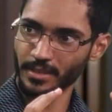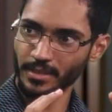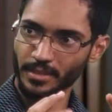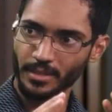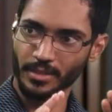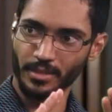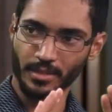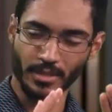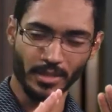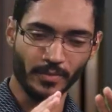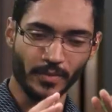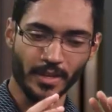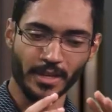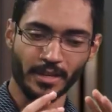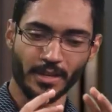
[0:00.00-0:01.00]
the the
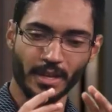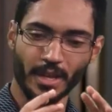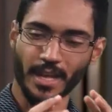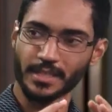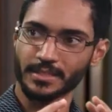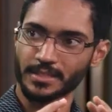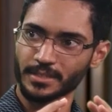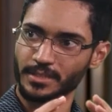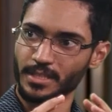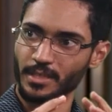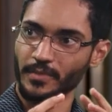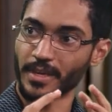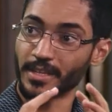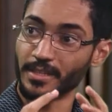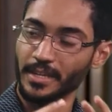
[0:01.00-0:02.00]
divine essence, the
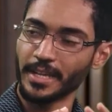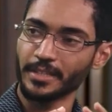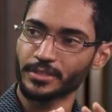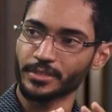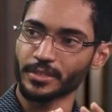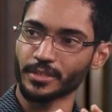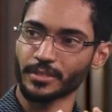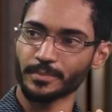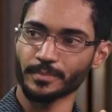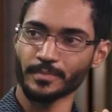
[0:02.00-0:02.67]
divine nature.